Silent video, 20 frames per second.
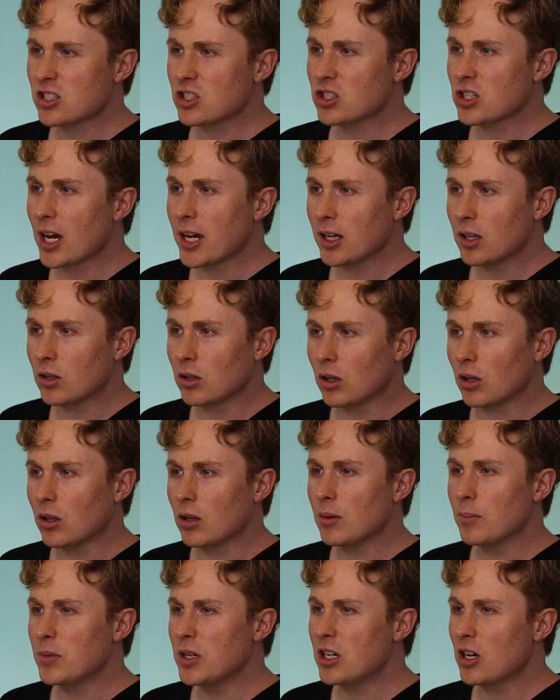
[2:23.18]
cycle
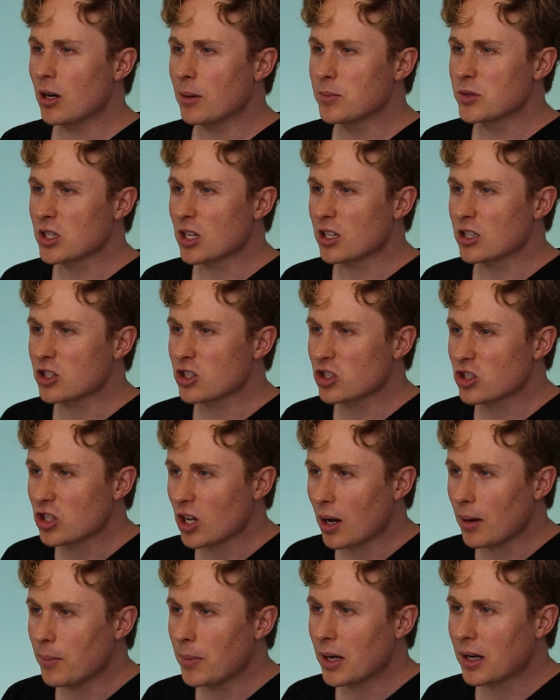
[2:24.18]
becomes a
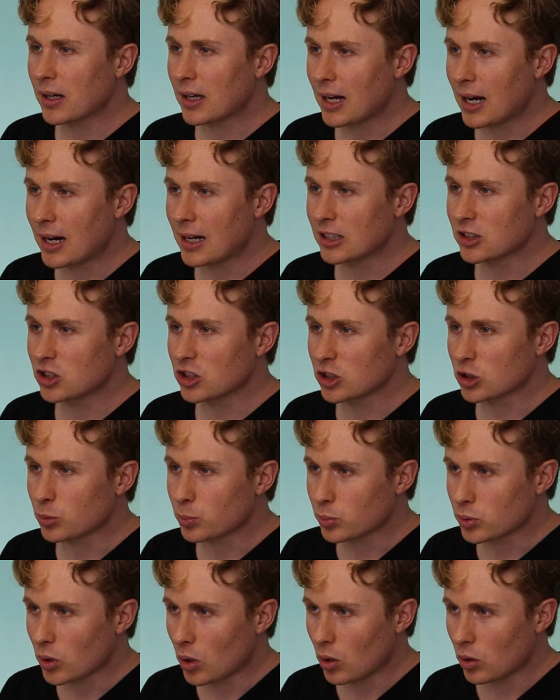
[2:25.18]
subconscious
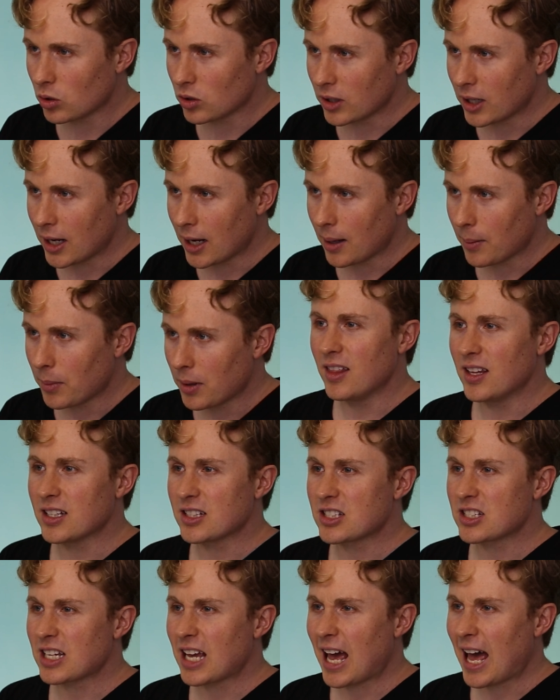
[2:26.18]
program
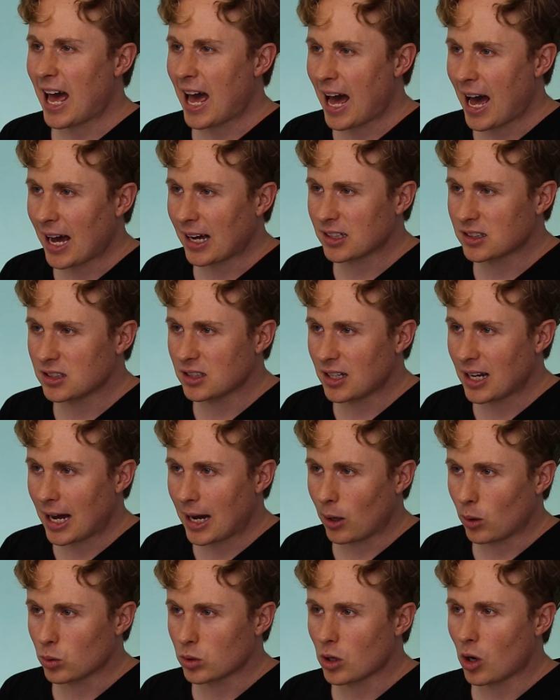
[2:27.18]
that's acted
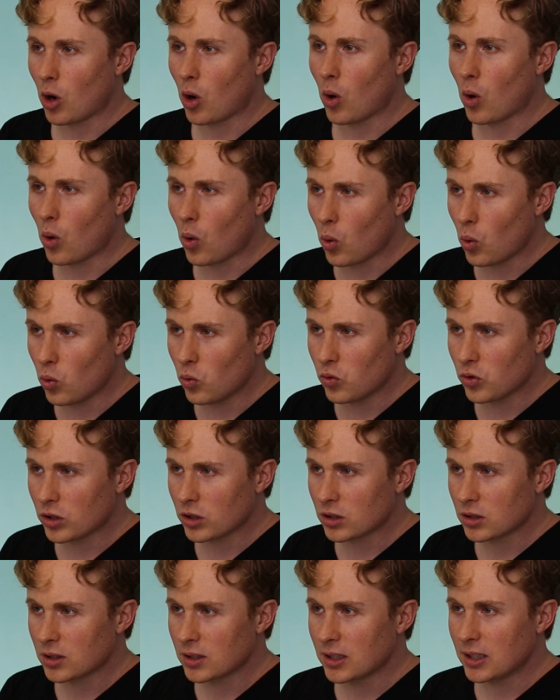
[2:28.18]
out
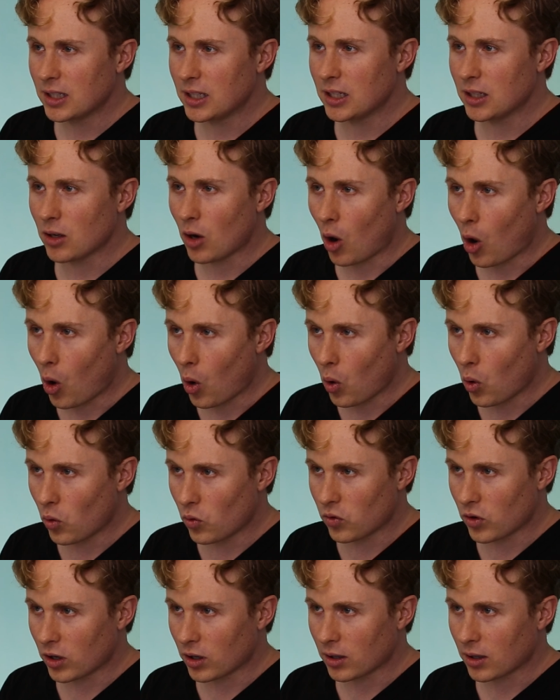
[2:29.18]
over and
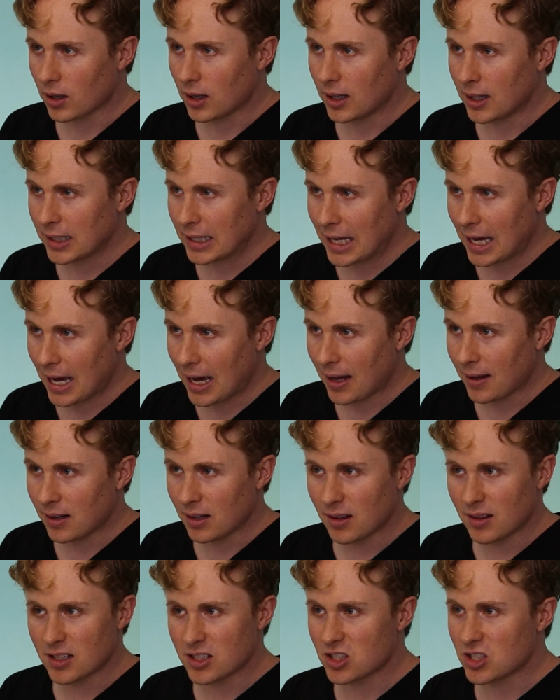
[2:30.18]
over again.
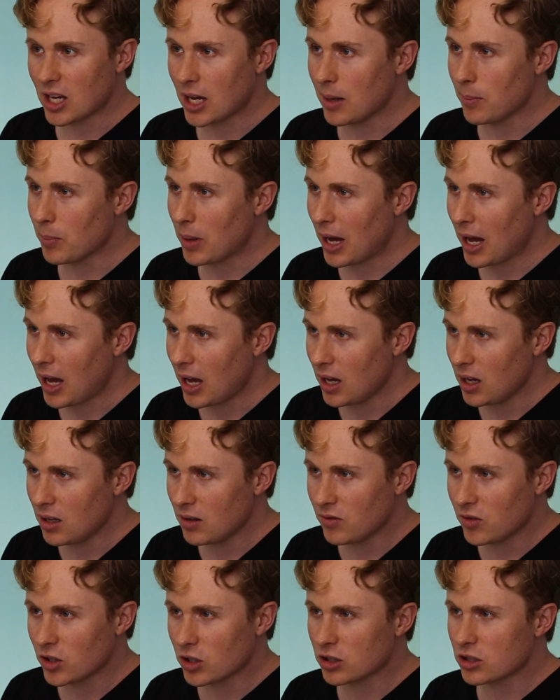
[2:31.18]
The same
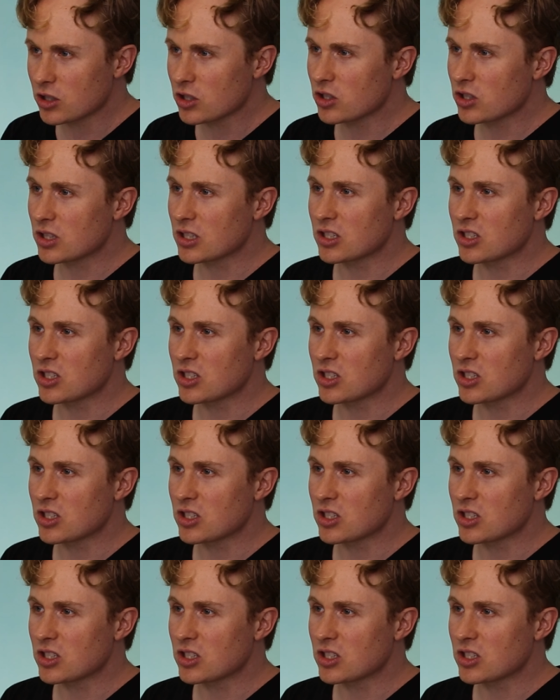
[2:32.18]
behaviors, the